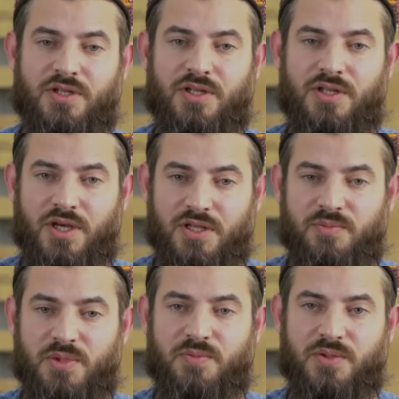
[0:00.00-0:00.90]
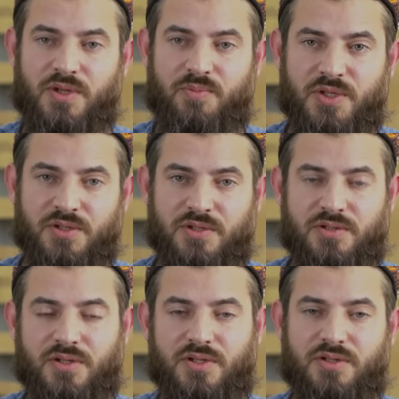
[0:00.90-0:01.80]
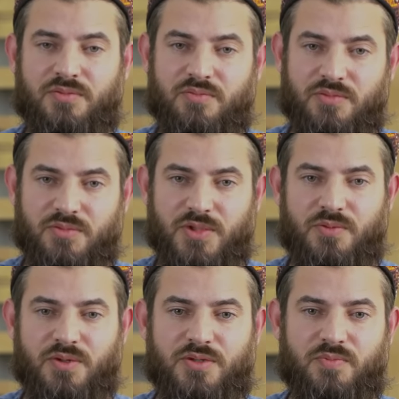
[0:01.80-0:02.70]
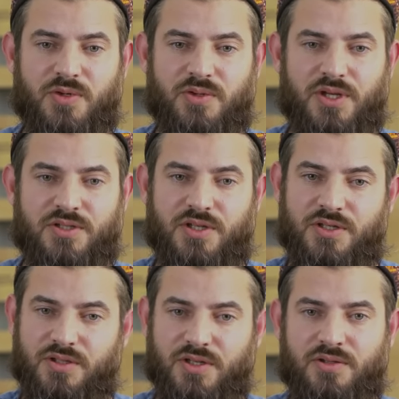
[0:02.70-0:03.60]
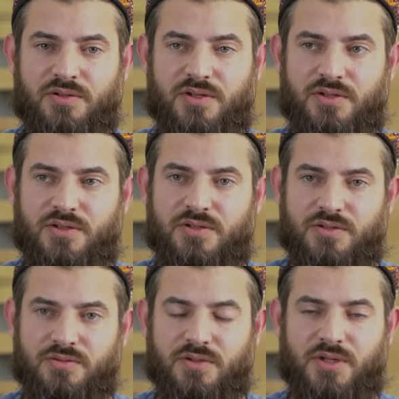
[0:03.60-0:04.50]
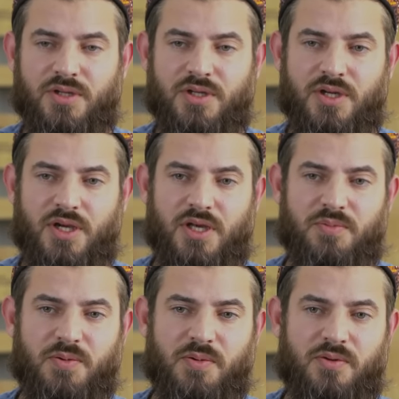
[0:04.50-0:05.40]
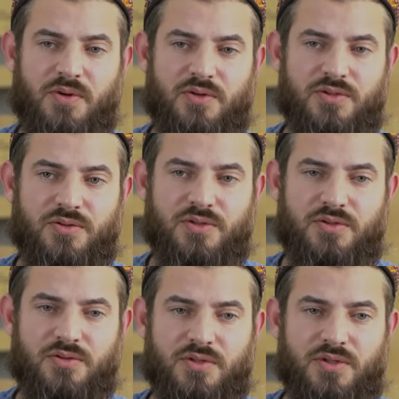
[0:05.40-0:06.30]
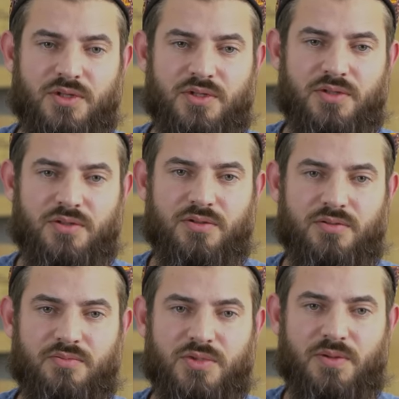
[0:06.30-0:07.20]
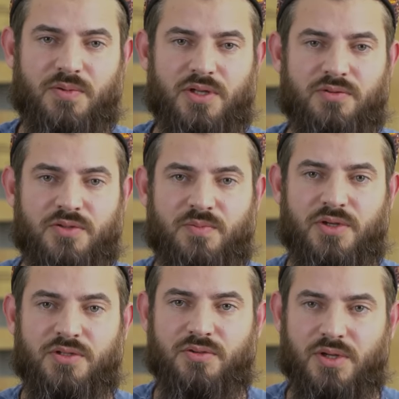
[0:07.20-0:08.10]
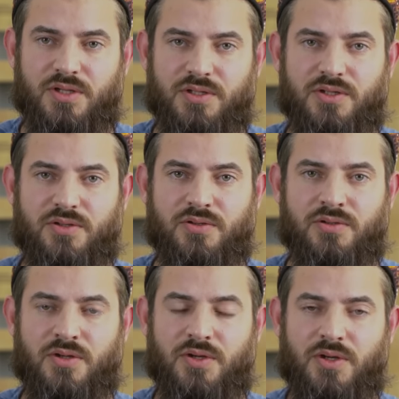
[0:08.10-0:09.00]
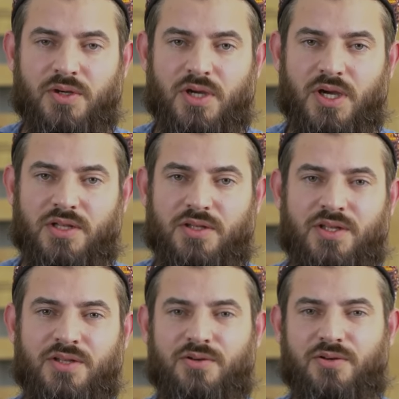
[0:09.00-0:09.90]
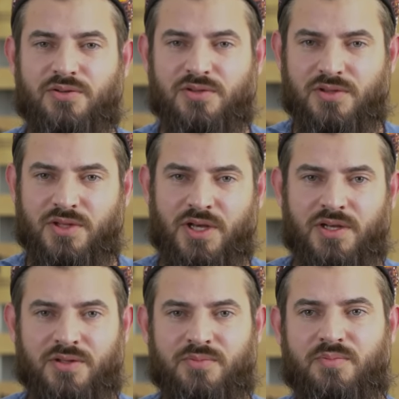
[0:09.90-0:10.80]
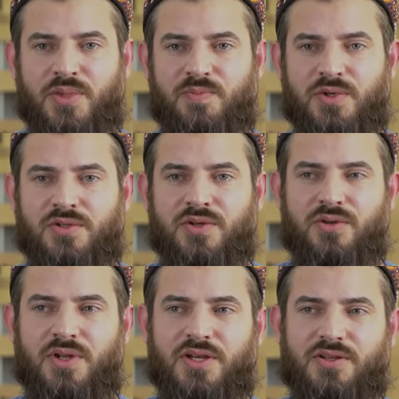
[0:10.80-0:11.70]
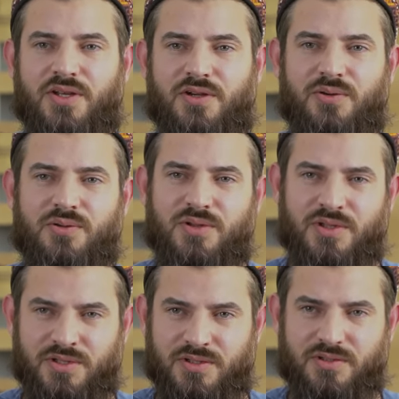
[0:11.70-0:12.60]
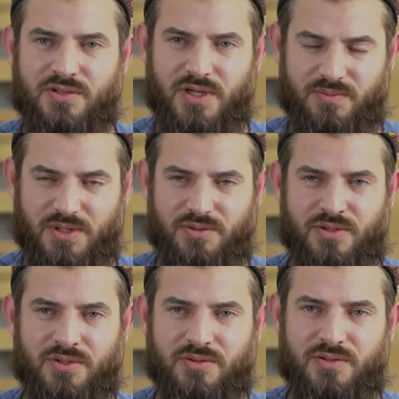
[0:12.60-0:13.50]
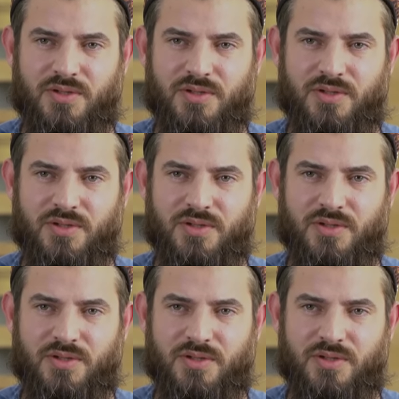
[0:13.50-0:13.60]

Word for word: Then other people appeared, and it was more like saying, "Yeah, okay, there's other people who are also interested in some kind of spirituality or." And then on time, people saw like the goodness about it